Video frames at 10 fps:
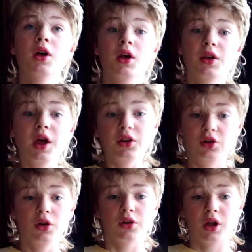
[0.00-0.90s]
Yeah,
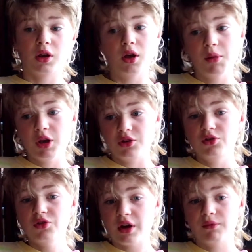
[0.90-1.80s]
totally. I, I might do
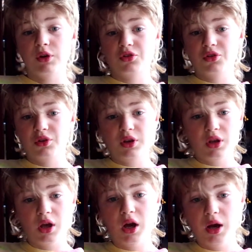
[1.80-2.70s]
that eventually.
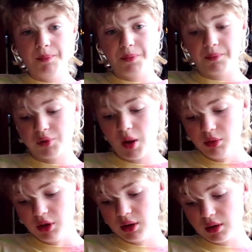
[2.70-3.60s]
Um,
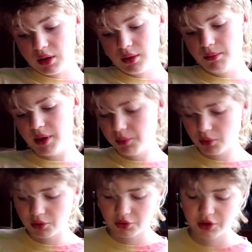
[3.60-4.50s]
probably Bed
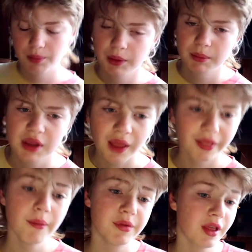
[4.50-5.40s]
Wars or something. But yeah,
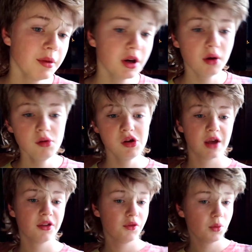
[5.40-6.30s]
let, let me know,
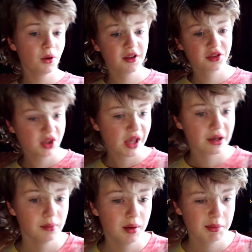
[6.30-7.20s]
guys, if you want to see that
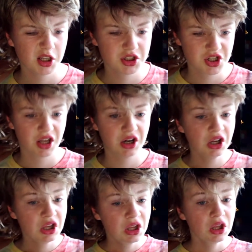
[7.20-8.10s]
on my main
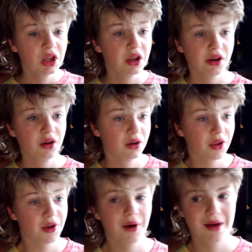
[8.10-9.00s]
channel. You know, because
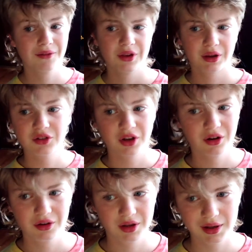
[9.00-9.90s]
I don't have a second channel yet.